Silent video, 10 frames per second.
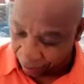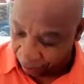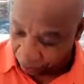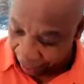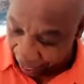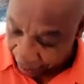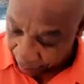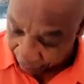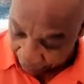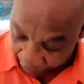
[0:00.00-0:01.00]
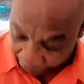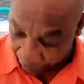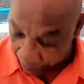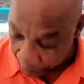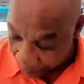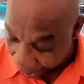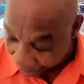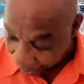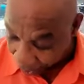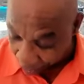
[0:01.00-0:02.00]
So there's 8 different
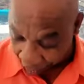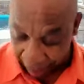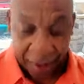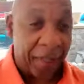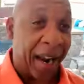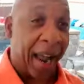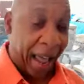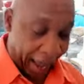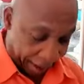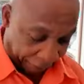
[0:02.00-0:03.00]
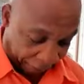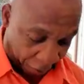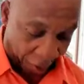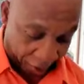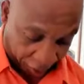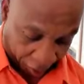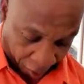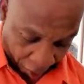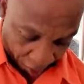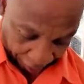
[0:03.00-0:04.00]
manuals that I have for this
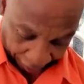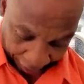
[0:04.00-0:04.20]
course,